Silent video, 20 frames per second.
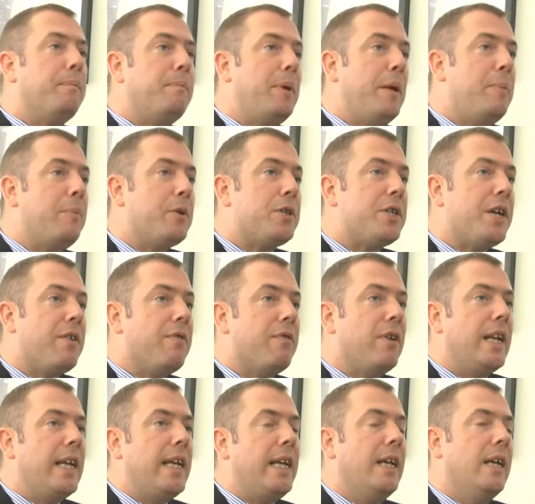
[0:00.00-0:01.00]
People
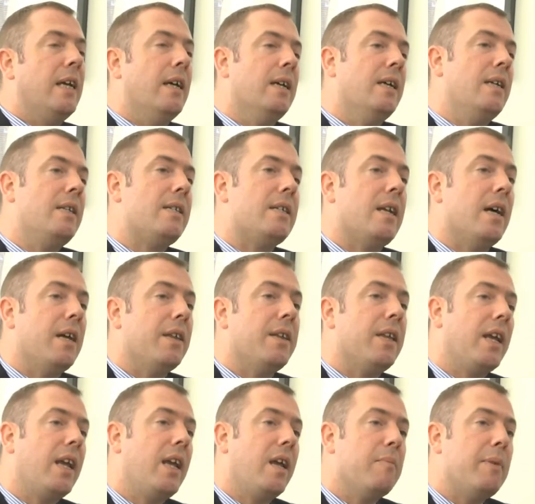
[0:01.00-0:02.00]
generally start
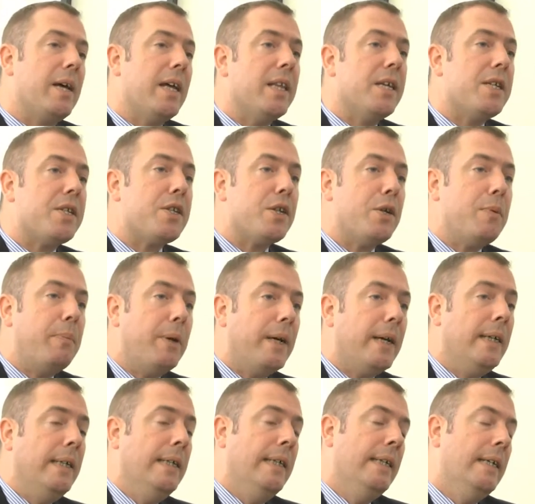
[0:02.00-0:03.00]
thinking about their
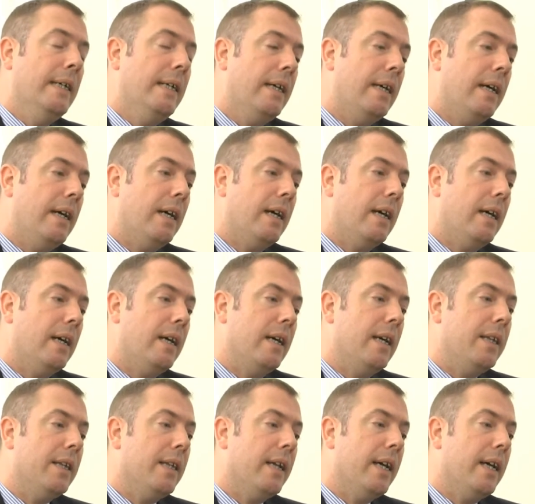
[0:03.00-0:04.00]
super
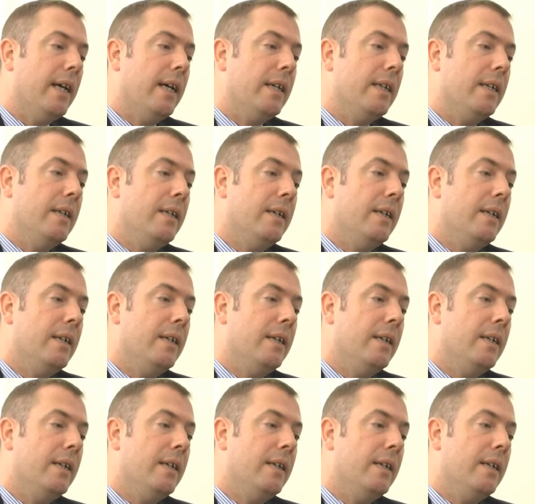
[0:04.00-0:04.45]
in their